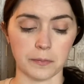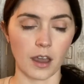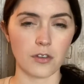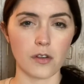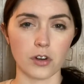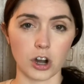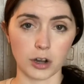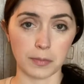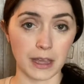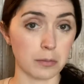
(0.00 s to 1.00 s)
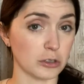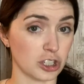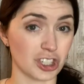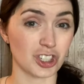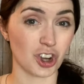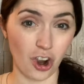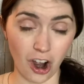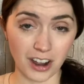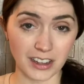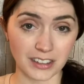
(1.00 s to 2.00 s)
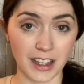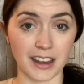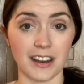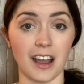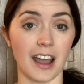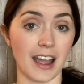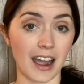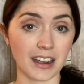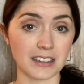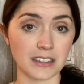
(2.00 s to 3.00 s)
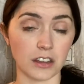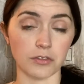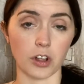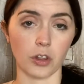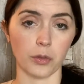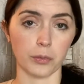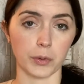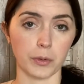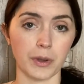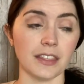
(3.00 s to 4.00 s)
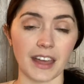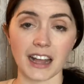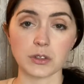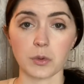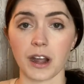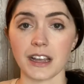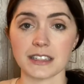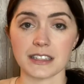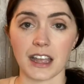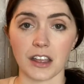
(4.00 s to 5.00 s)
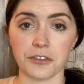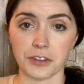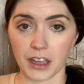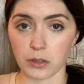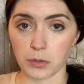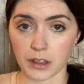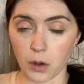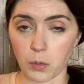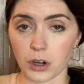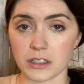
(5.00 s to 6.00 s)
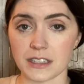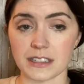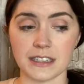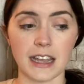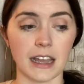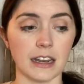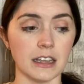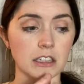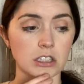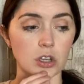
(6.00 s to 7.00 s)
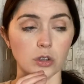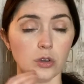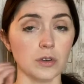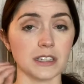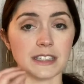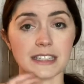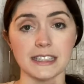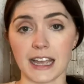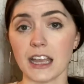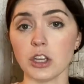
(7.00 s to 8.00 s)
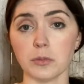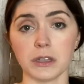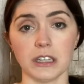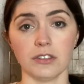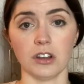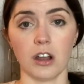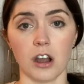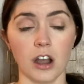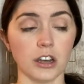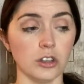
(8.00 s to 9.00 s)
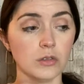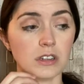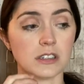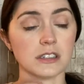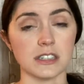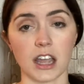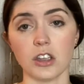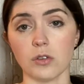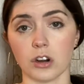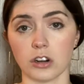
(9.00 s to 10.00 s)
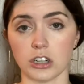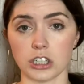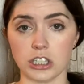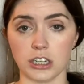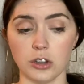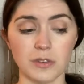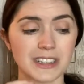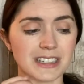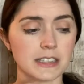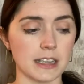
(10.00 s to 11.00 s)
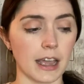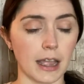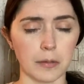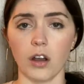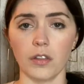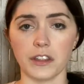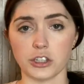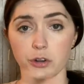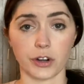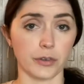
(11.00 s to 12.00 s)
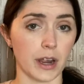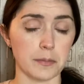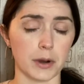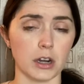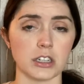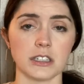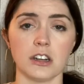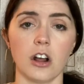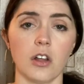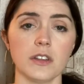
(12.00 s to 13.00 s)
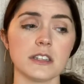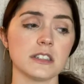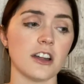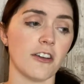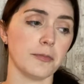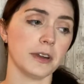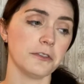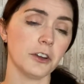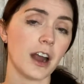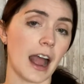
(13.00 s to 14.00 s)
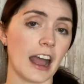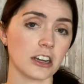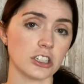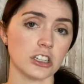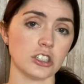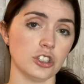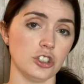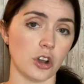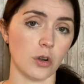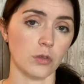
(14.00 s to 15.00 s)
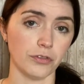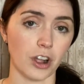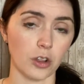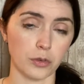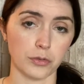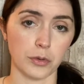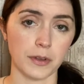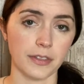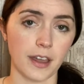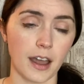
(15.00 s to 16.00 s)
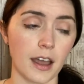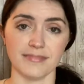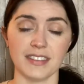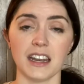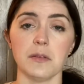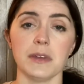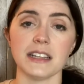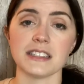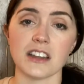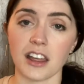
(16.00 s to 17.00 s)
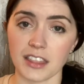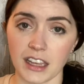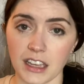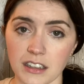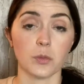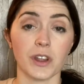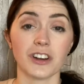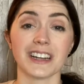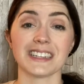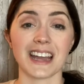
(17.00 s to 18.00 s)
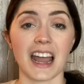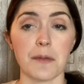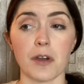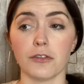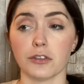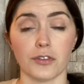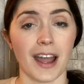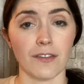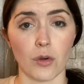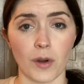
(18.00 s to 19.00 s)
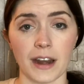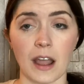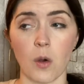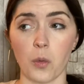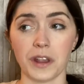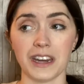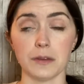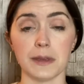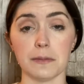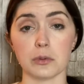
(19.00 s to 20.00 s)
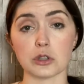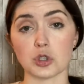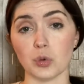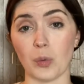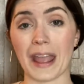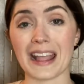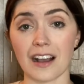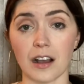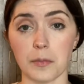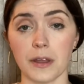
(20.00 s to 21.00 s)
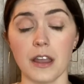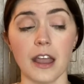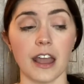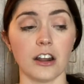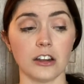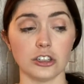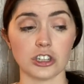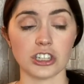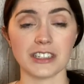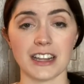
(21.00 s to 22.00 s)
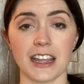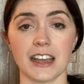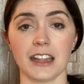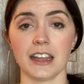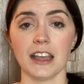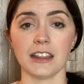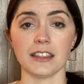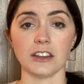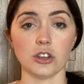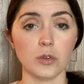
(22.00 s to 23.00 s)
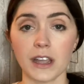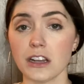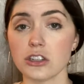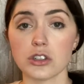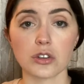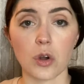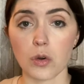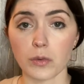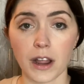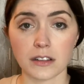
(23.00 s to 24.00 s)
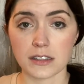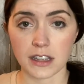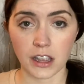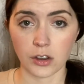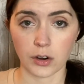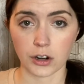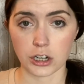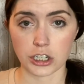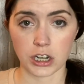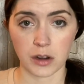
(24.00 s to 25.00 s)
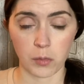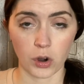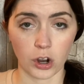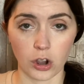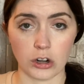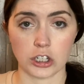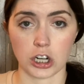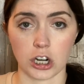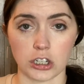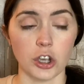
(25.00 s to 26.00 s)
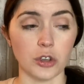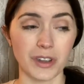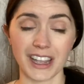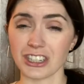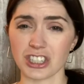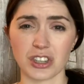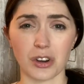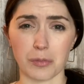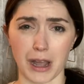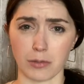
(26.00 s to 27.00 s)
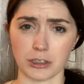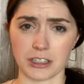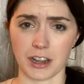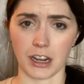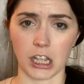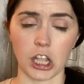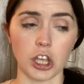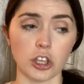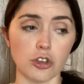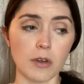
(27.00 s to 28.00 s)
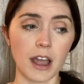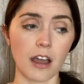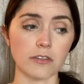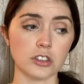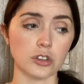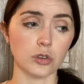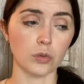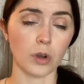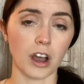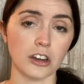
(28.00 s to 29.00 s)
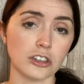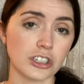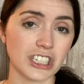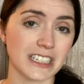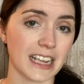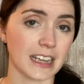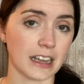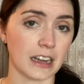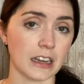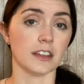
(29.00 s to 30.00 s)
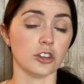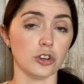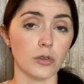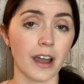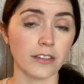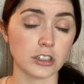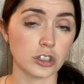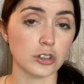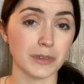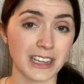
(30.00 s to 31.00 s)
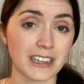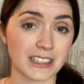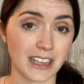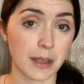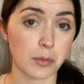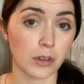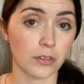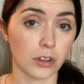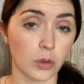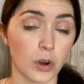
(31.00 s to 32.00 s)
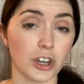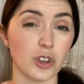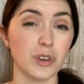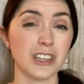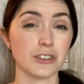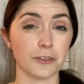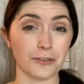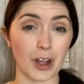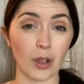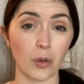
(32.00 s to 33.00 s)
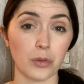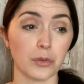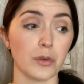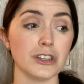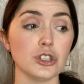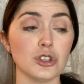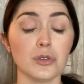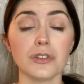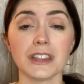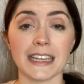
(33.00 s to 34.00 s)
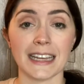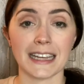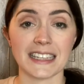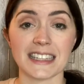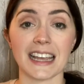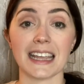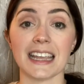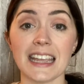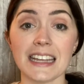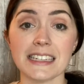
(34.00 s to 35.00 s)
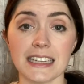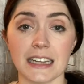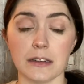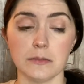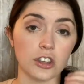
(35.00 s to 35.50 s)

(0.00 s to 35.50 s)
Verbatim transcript: Have you ever heard people just talk and not act and follow through? That's why it's saying faith without works is dead. Is you can say you believe in God, you can say you're a Christian, you can say that you're a great person and all this stuff, but if your actions don't follow through with that, then it means nothing. We are in a time of revival right now where we need people to wake up and understand that you can't just go around saying you're a Christian anymore and go to church. You can't just go to Bible study. You have to understand that you have to be a disciple of the Lord. You need to follow through and do things that He did.